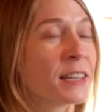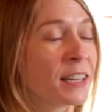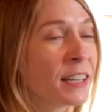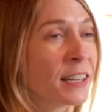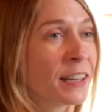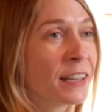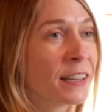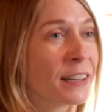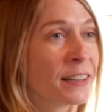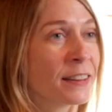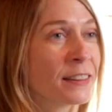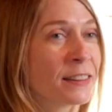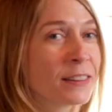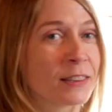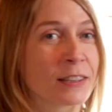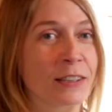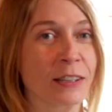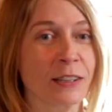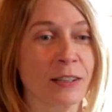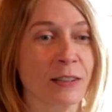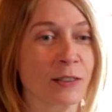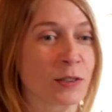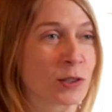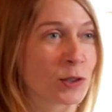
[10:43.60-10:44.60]
in
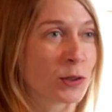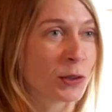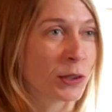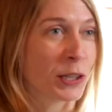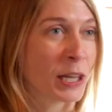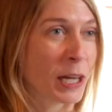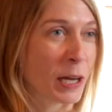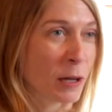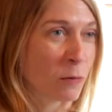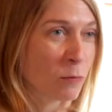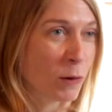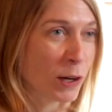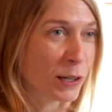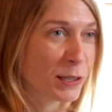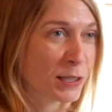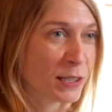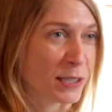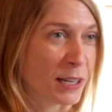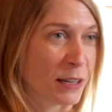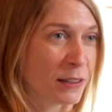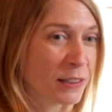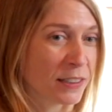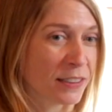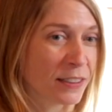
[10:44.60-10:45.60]
the Julia Ann Walsh
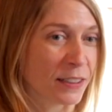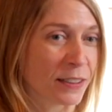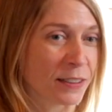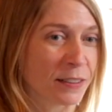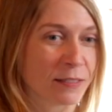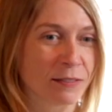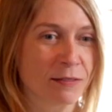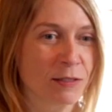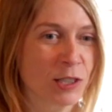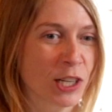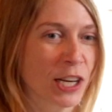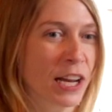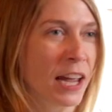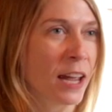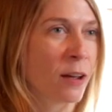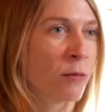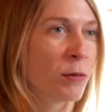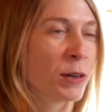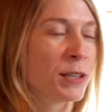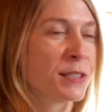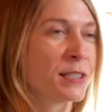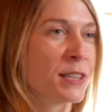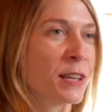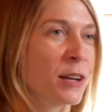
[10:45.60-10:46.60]
Centre today?
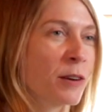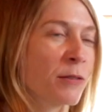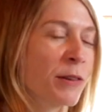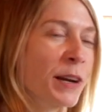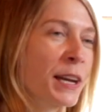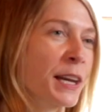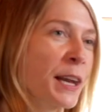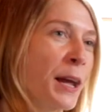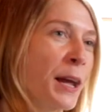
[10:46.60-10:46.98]
What is there right